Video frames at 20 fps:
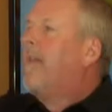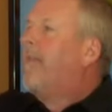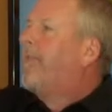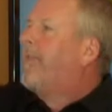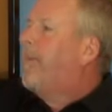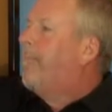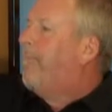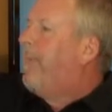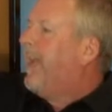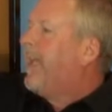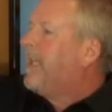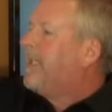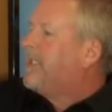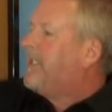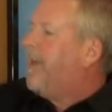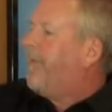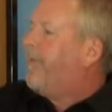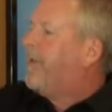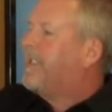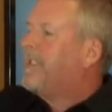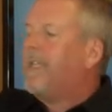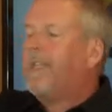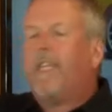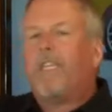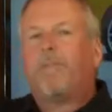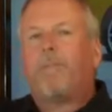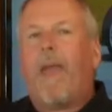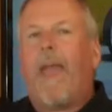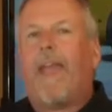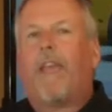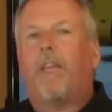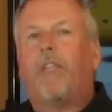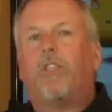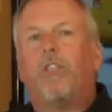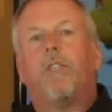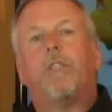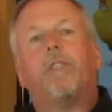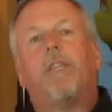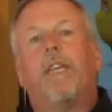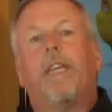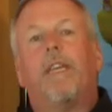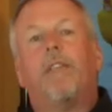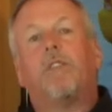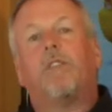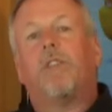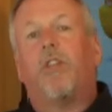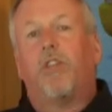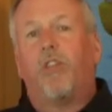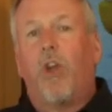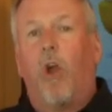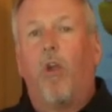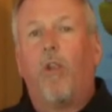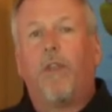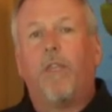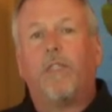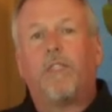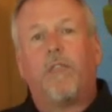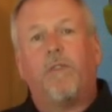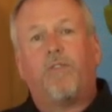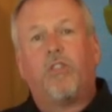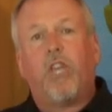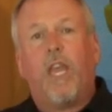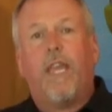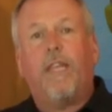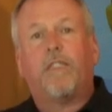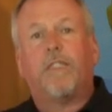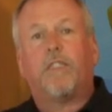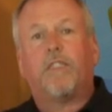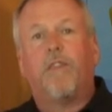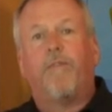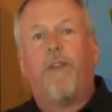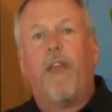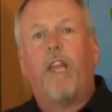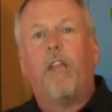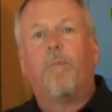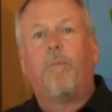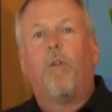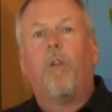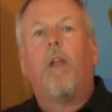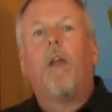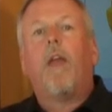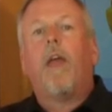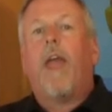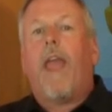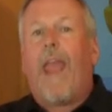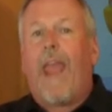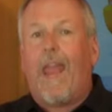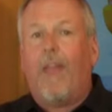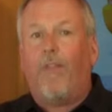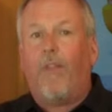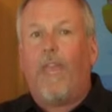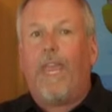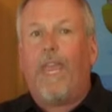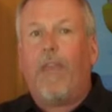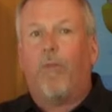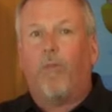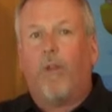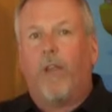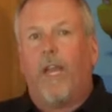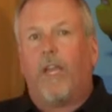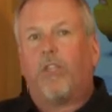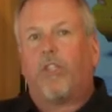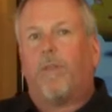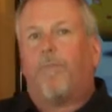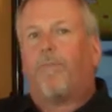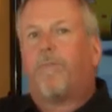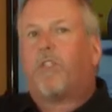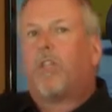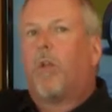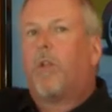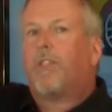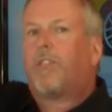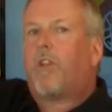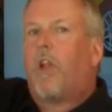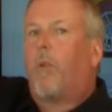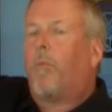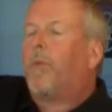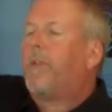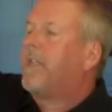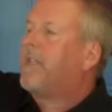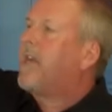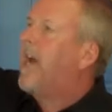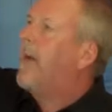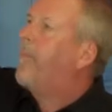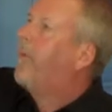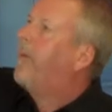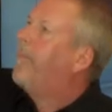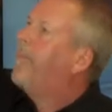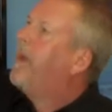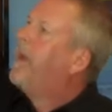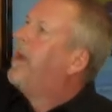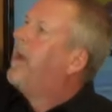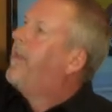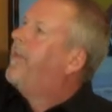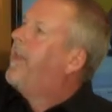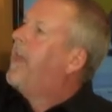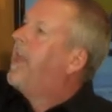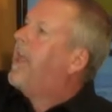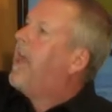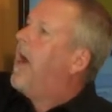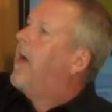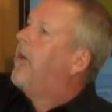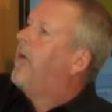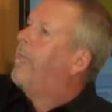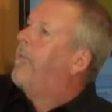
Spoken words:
The biggest difference in these packages is the darkness of shades that's available and the heat reduction. So let's start with the top one, the Econo